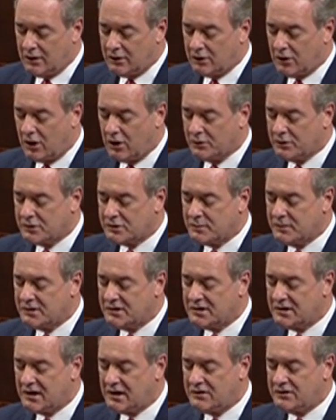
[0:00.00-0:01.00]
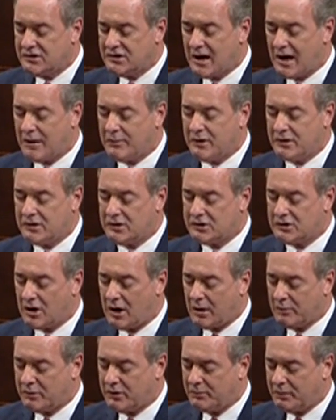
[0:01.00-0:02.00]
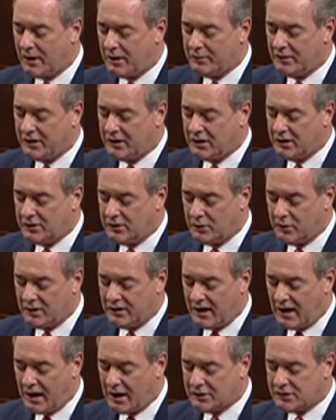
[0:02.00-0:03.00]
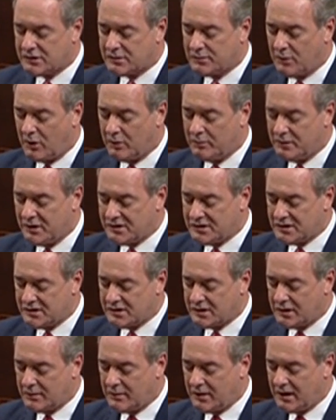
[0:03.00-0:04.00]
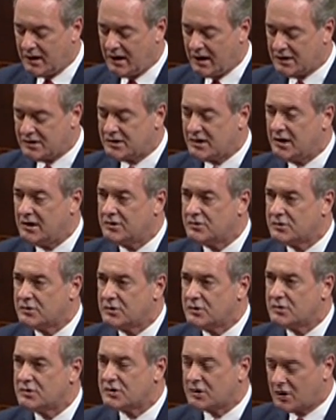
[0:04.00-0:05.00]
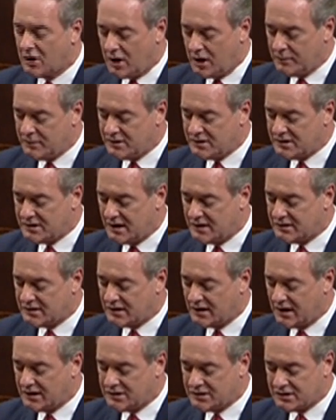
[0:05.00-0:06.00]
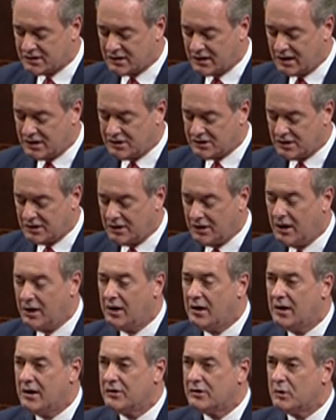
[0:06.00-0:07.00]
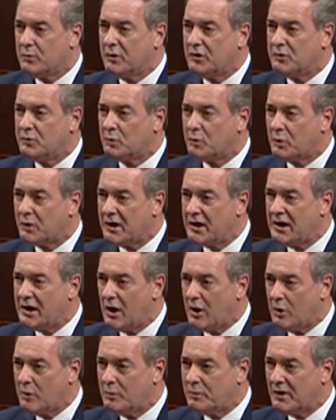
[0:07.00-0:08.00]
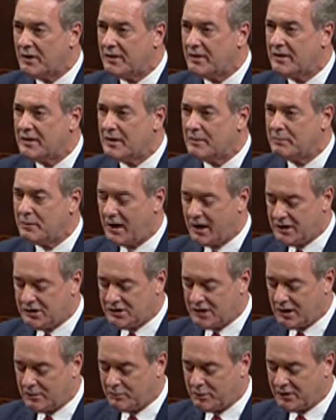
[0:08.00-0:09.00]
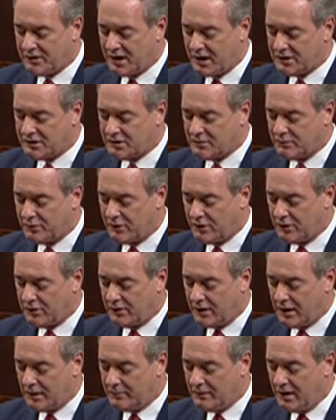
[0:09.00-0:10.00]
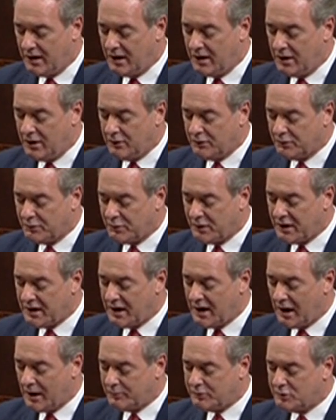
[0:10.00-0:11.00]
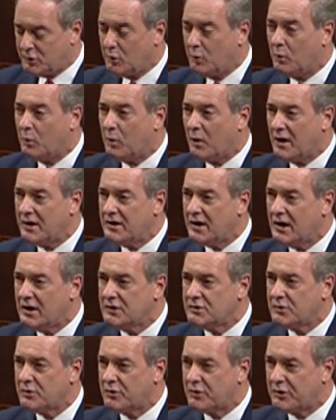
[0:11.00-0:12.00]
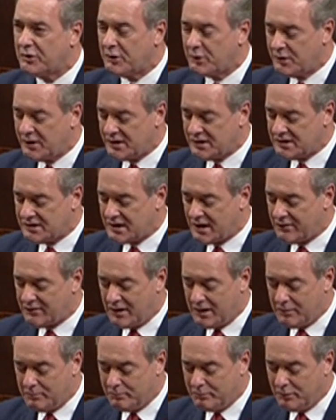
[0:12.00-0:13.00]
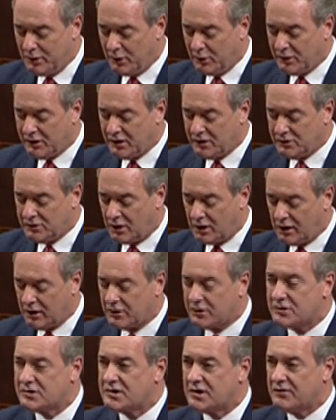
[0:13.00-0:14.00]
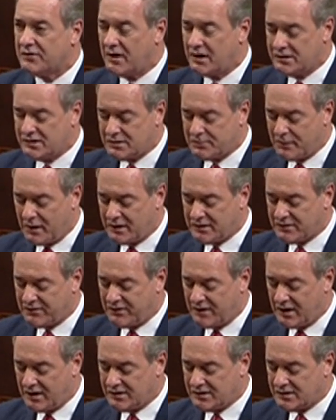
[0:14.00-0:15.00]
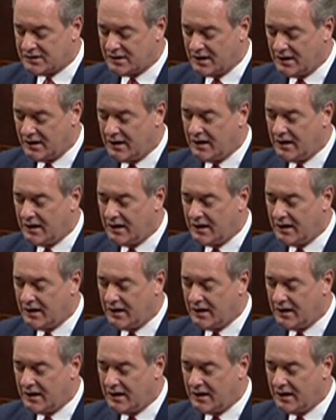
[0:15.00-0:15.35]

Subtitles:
Congressman Steve Chabot, the top Republican on the House Small Business Committee, has introduced common-sense legislation that would reopen the Paycheck Protection Program, free up to $137 billion of unspent funds,